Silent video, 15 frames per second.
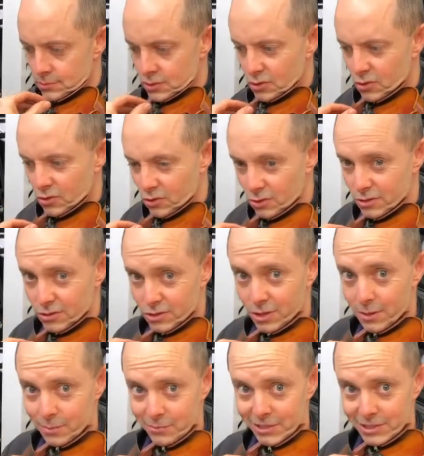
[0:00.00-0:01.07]
Good
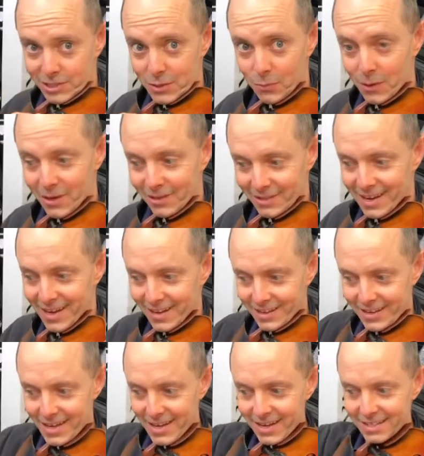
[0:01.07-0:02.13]
job, Richard. Well done.
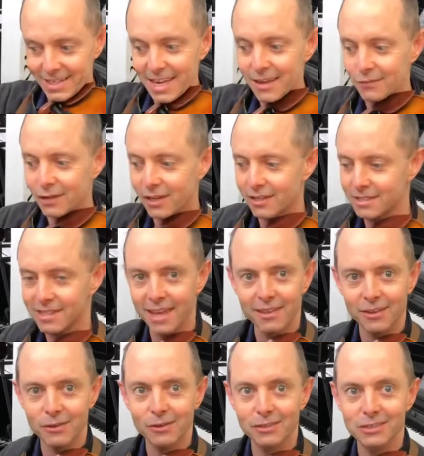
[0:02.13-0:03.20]
It's even going to say that
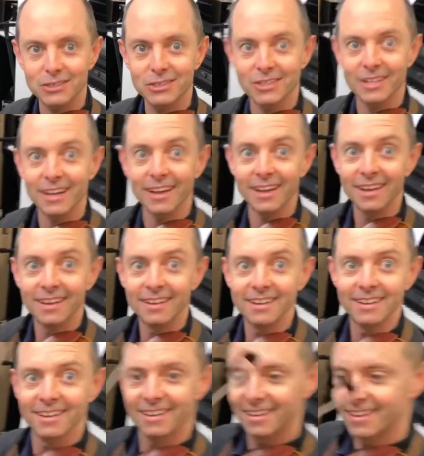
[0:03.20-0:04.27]
on the tuner.
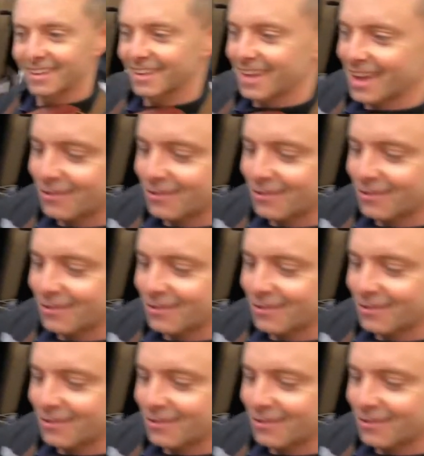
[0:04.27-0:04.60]
Have a